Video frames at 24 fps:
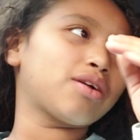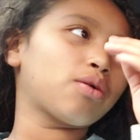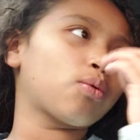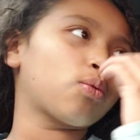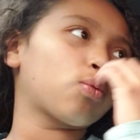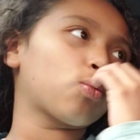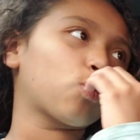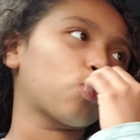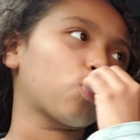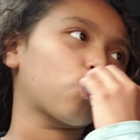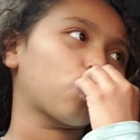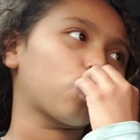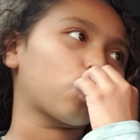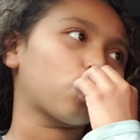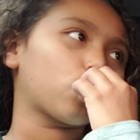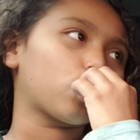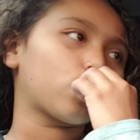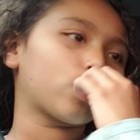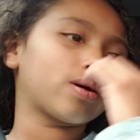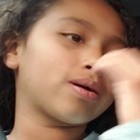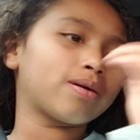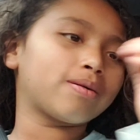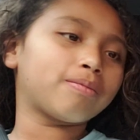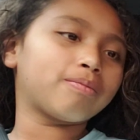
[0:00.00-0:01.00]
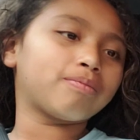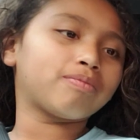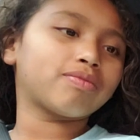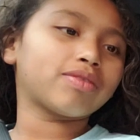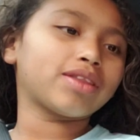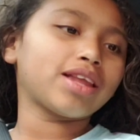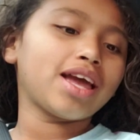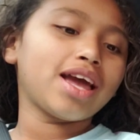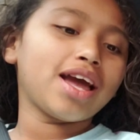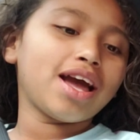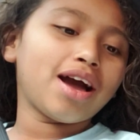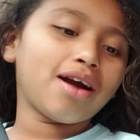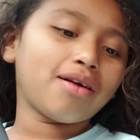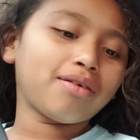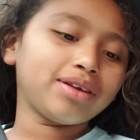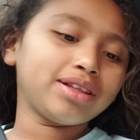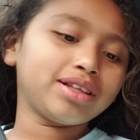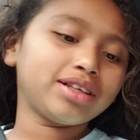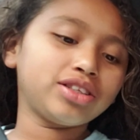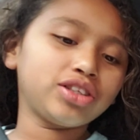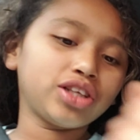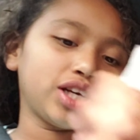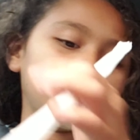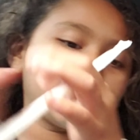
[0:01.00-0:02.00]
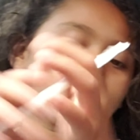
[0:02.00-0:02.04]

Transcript: Okay. I want to